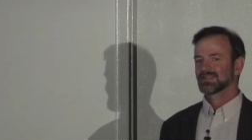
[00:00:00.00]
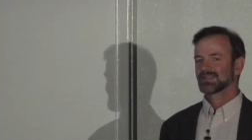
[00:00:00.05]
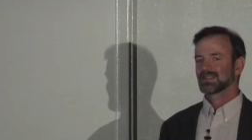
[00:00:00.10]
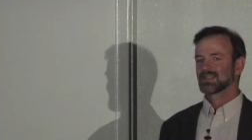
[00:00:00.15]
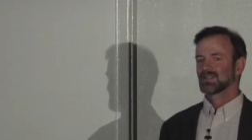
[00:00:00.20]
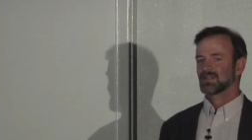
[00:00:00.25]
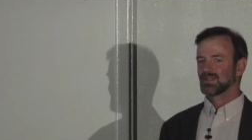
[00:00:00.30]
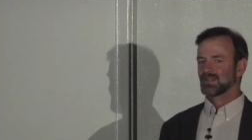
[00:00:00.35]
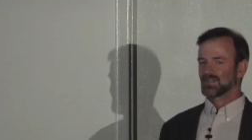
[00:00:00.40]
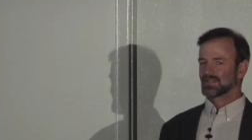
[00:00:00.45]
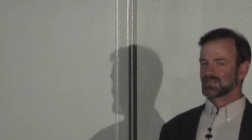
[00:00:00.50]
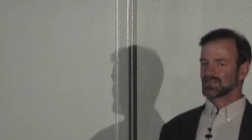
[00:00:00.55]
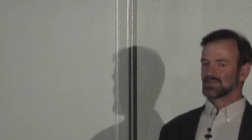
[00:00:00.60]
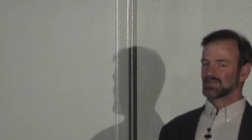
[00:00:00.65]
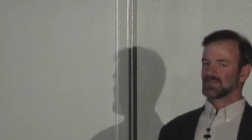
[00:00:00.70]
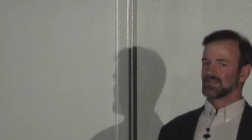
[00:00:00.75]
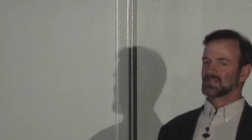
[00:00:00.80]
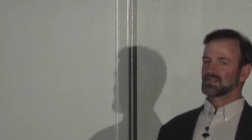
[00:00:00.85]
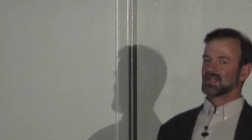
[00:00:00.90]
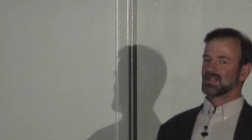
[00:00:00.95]
The
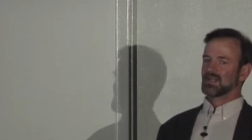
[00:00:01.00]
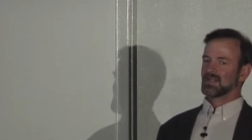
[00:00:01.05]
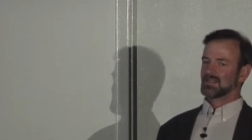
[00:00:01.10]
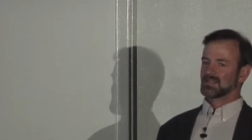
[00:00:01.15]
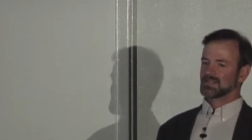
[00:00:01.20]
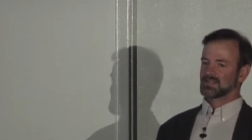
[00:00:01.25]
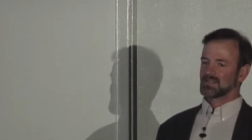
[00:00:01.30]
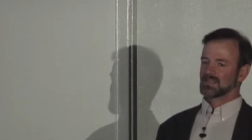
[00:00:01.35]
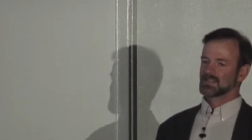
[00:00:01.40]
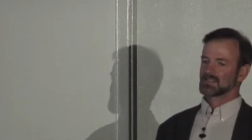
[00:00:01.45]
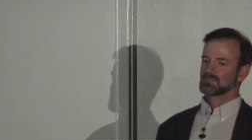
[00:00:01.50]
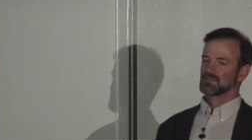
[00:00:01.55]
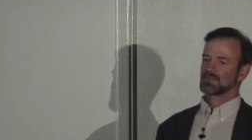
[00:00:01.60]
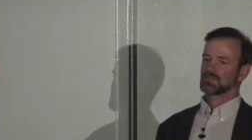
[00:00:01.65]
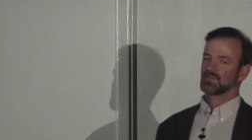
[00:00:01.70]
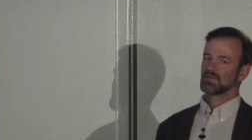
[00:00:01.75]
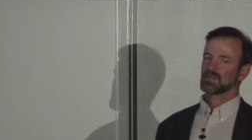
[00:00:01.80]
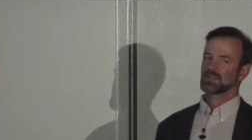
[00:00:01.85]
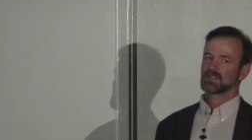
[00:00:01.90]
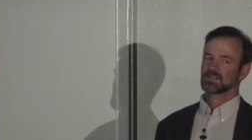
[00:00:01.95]
cultural context was
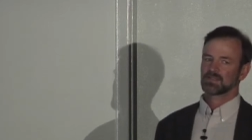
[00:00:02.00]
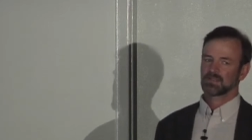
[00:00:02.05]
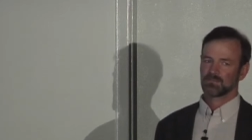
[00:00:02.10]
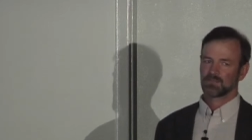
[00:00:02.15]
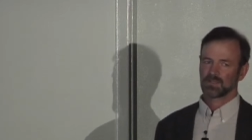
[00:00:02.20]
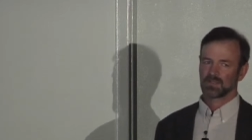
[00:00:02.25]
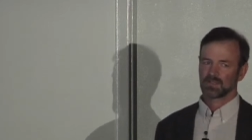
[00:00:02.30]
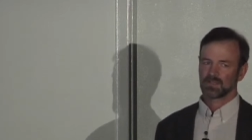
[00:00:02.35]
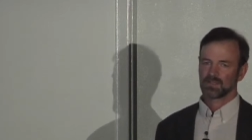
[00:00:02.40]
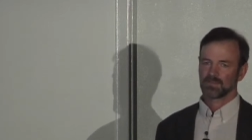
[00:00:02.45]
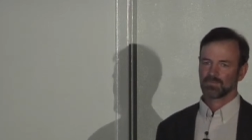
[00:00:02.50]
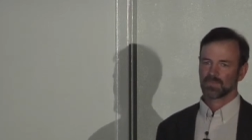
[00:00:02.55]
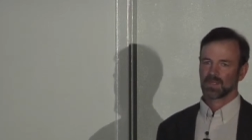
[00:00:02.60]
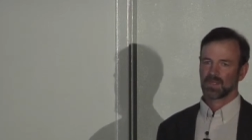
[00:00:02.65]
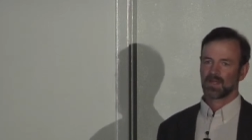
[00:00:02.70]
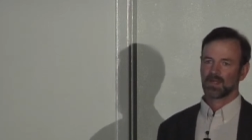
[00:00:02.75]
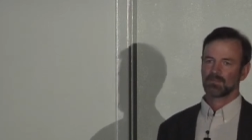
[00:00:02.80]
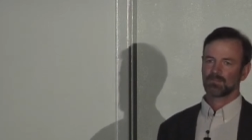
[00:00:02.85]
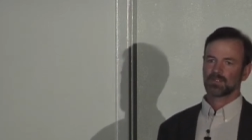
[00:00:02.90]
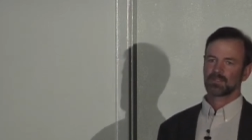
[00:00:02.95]
very similar,
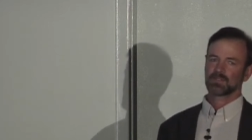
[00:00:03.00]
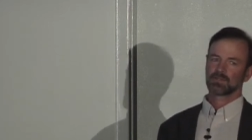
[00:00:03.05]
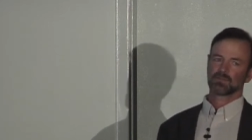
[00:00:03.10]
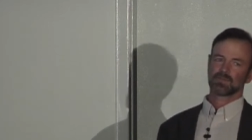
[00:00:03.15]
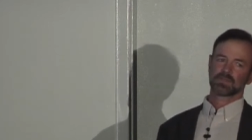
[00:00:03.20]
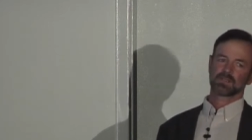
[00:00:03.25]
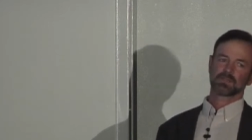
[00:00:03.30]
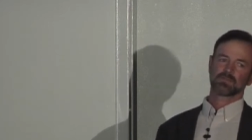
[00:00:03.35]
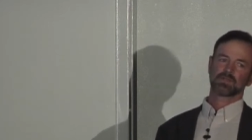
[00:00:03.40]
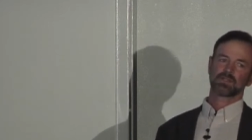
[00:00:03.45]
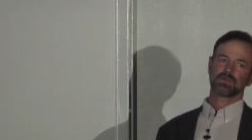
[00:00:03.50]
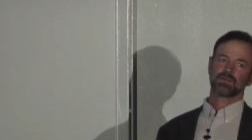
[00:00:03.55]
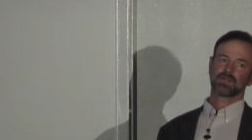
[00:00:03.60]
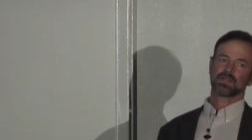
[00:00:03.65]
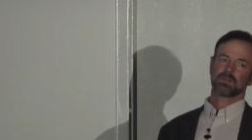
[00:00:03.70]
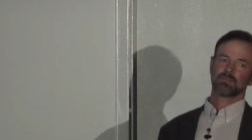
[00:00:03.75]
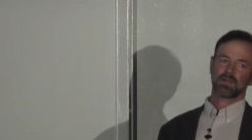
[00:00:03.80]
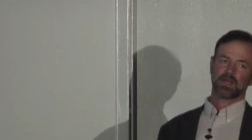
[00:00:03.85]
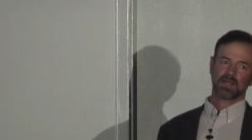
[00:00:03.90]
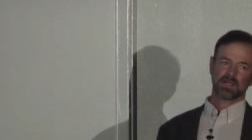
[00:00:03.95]
and I bet the work that we're
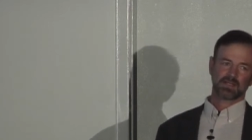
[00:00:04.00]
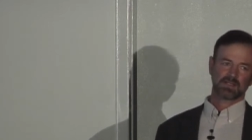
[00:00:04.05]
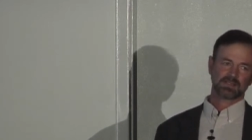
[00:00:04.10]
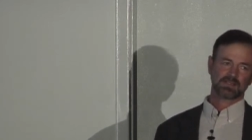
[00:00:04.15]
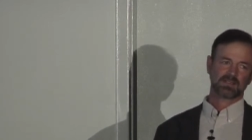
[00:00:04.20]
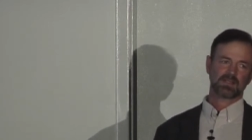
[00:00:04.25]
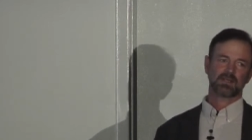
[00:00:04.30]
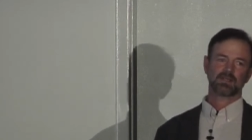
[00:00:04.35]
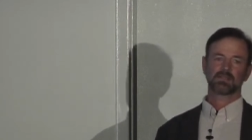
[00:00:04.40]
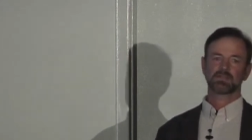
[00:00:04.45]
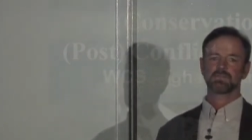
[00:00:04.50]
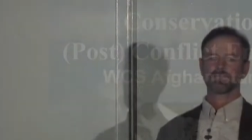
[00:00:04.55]
doing in Pakistan